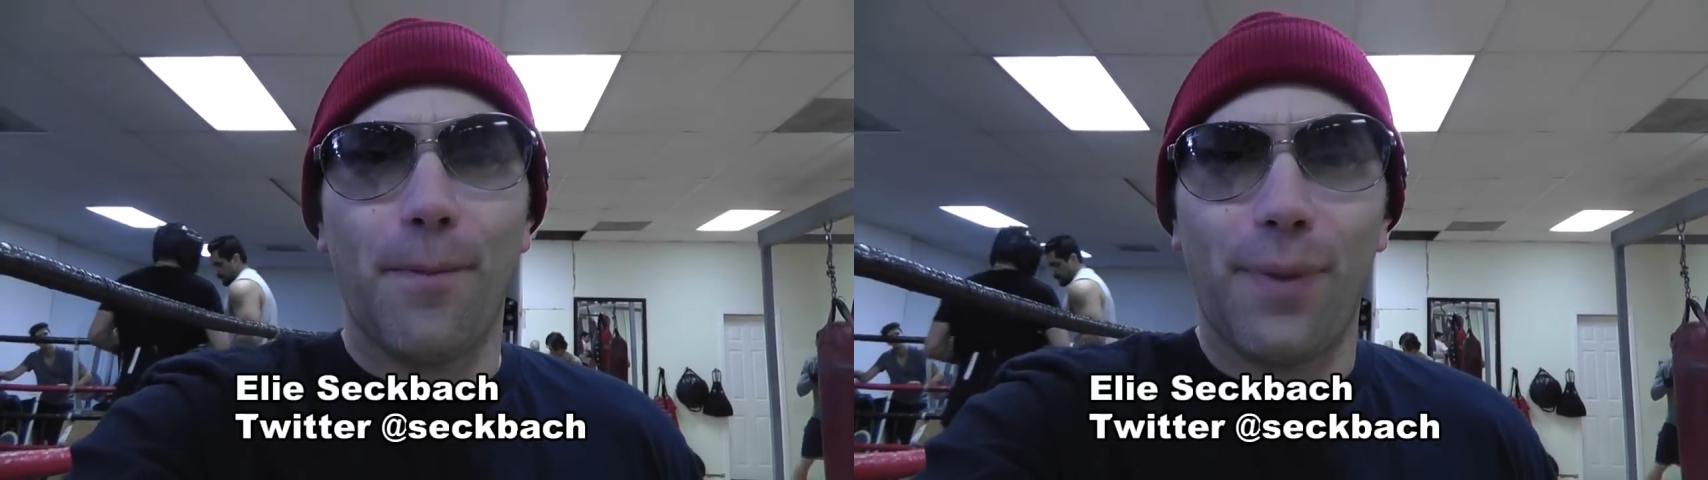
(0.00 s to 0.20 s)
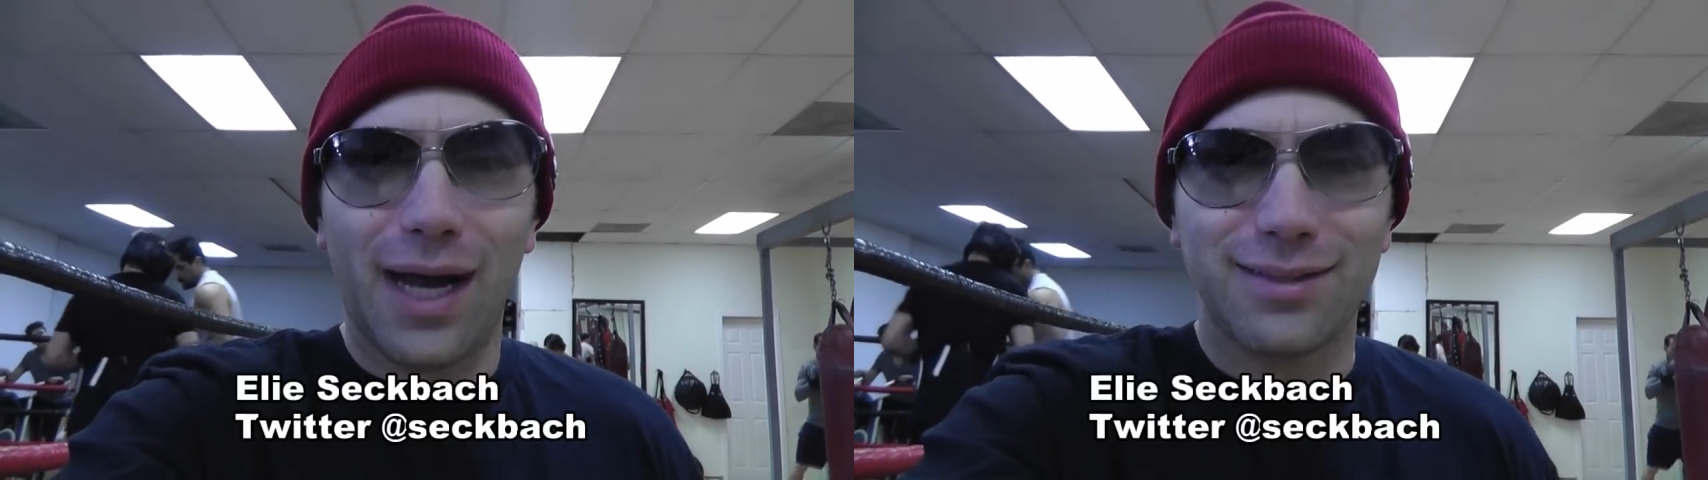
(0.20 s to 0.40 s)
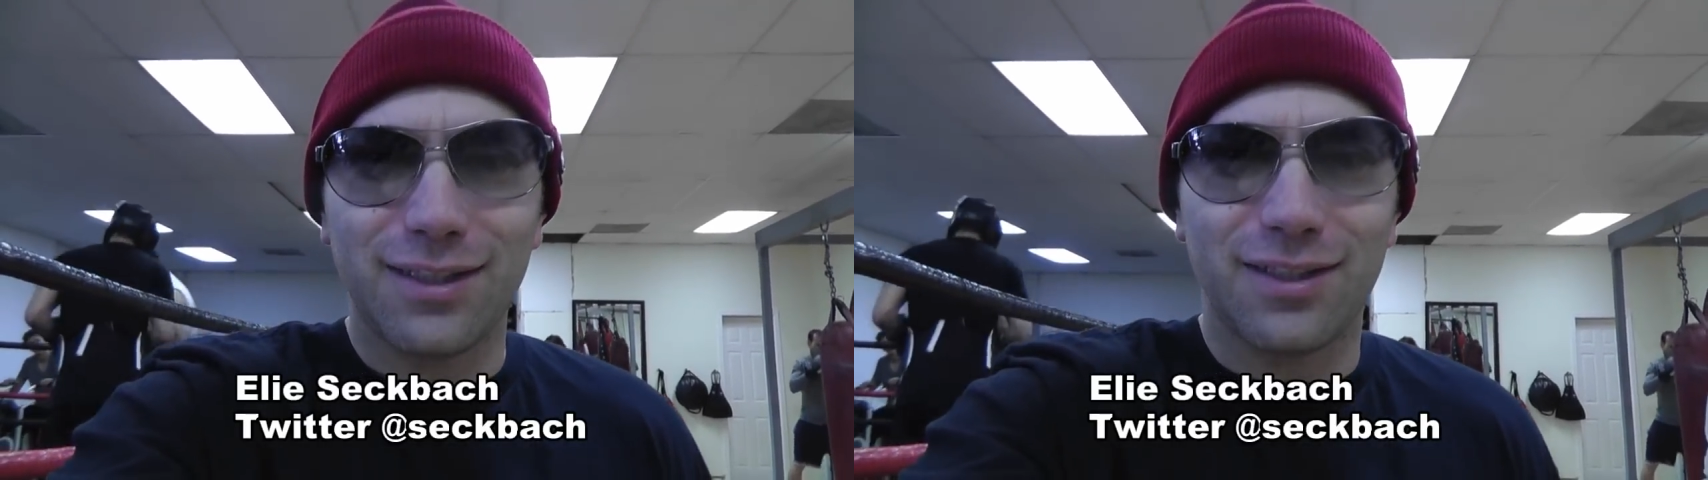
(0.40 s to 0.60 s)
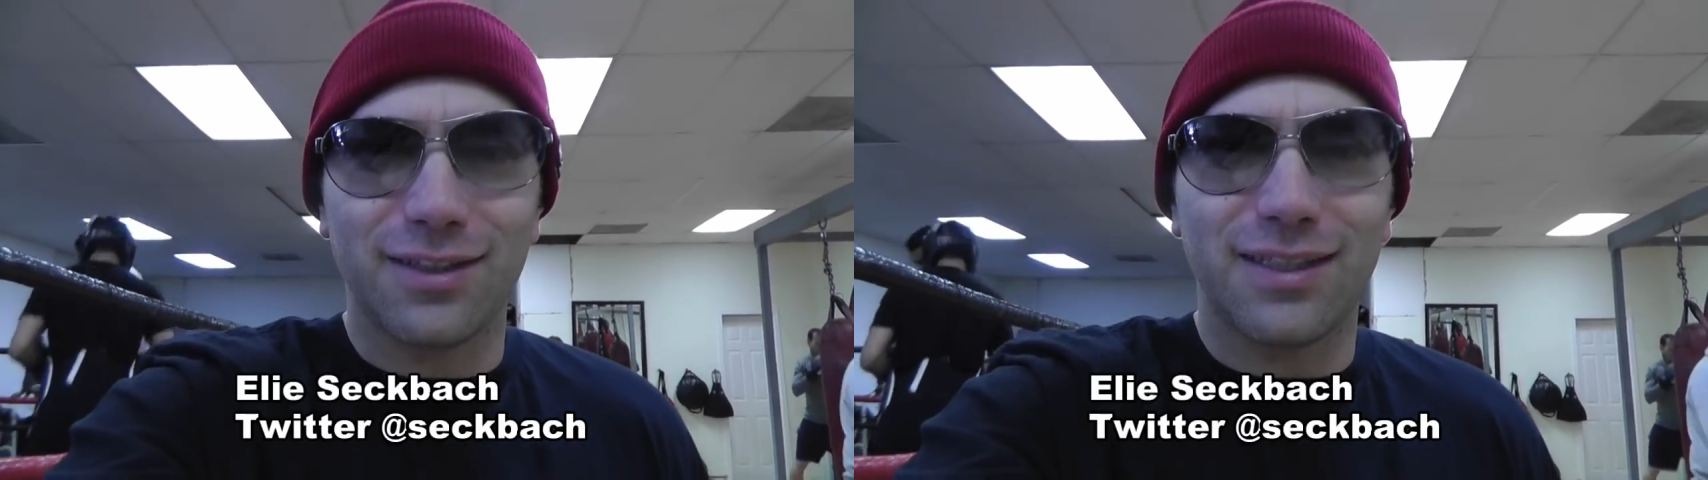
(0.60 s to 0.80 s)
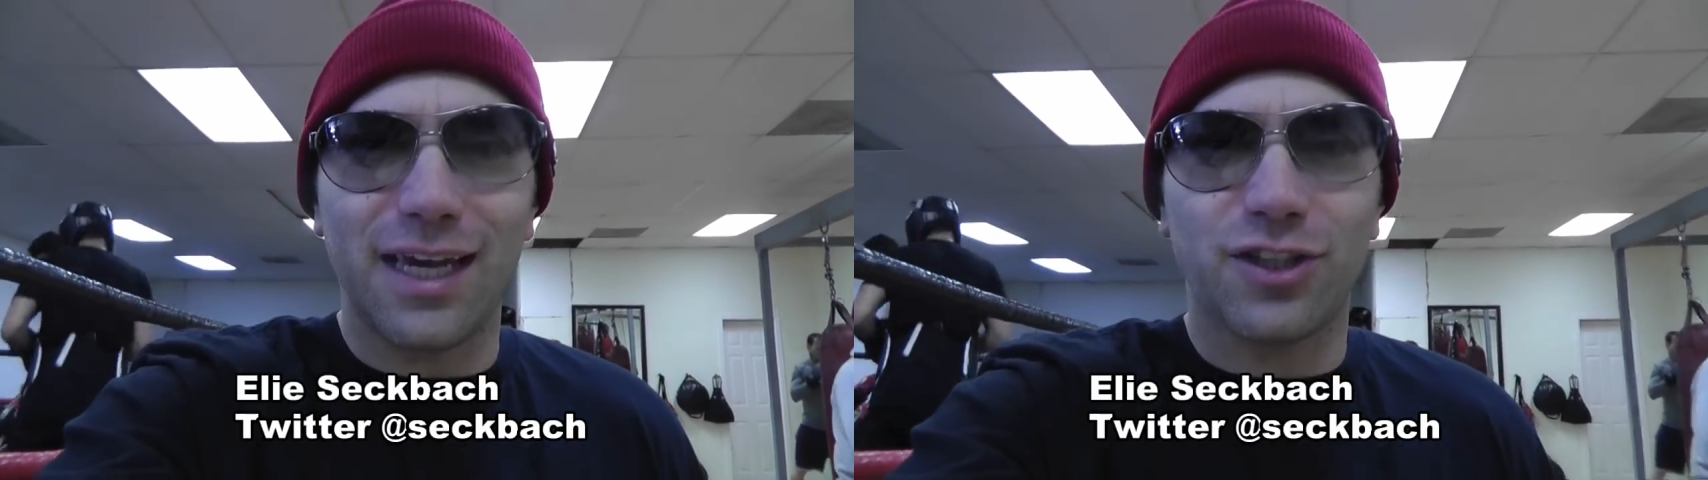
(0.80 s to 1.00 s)
boxing
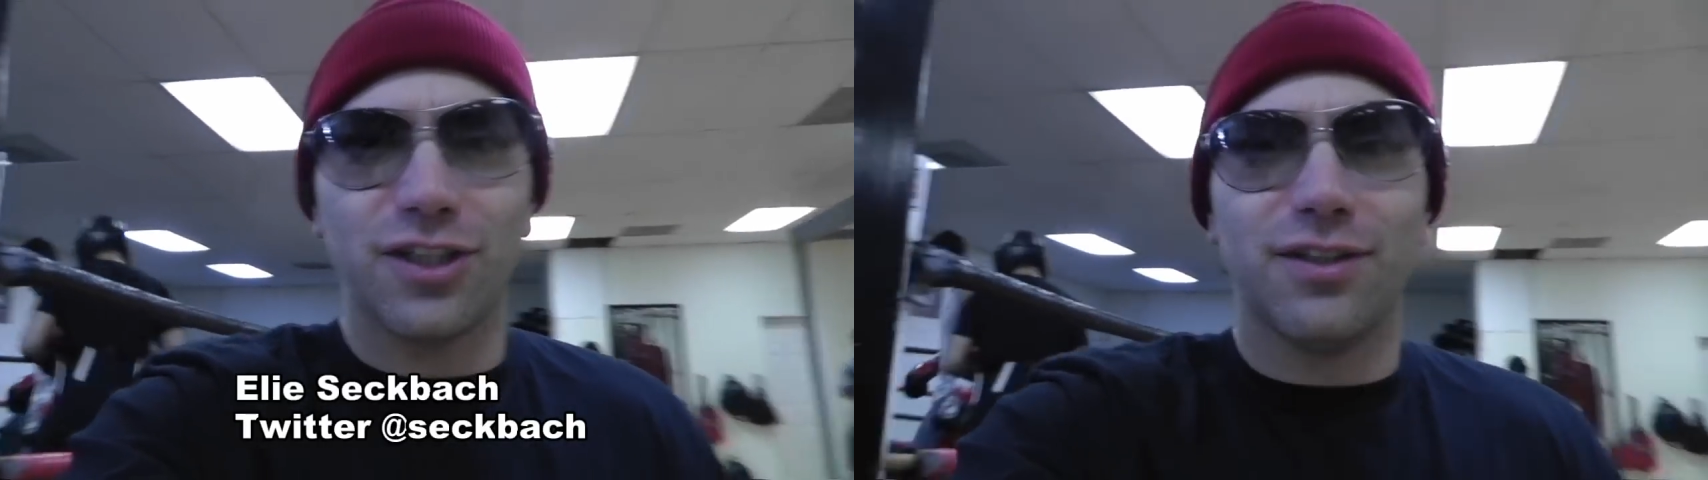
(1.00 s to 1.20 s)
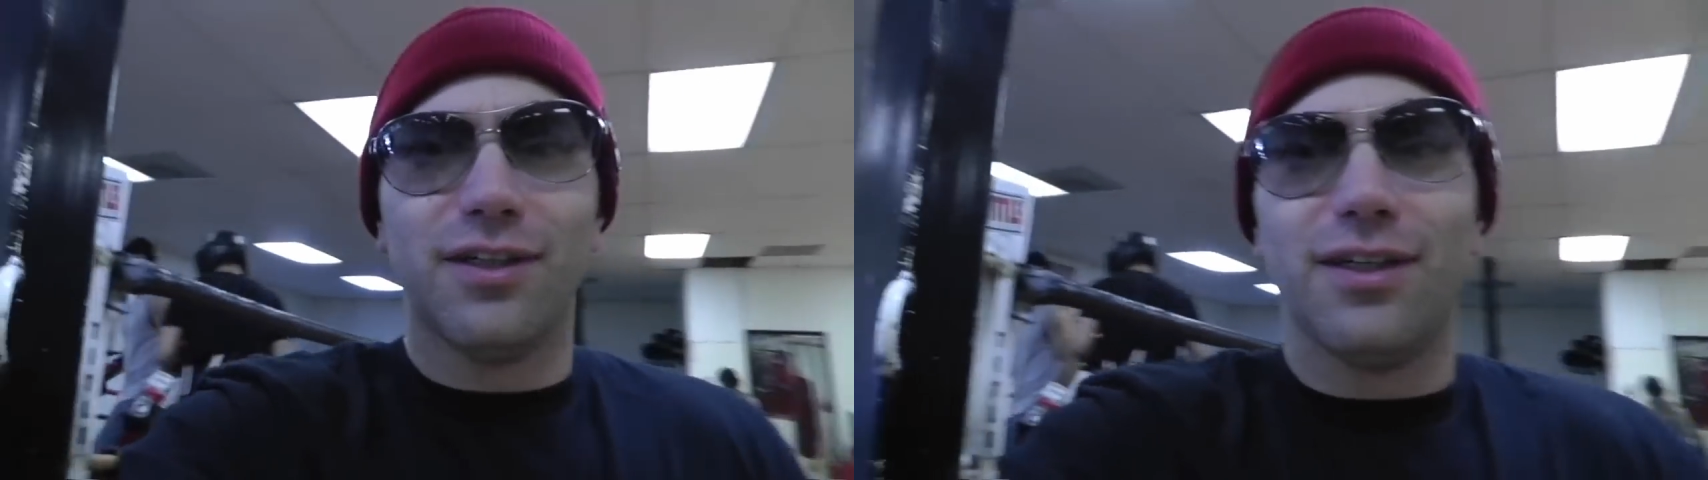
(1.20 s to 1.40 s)
sensation